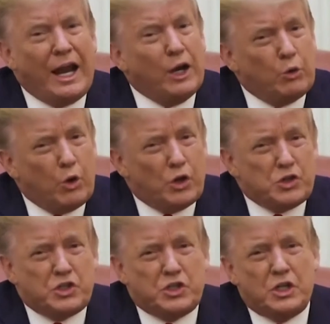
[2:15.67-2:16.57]
and
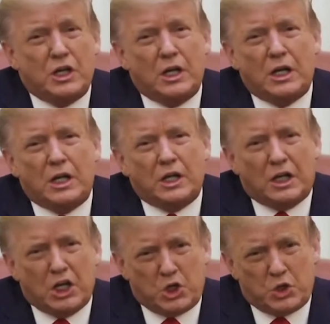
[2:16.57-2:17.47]
across
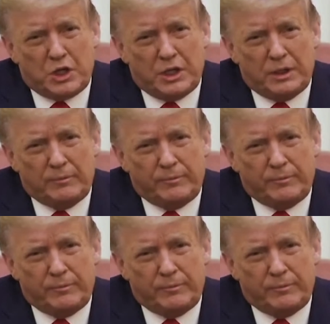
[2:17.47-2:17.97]
the country.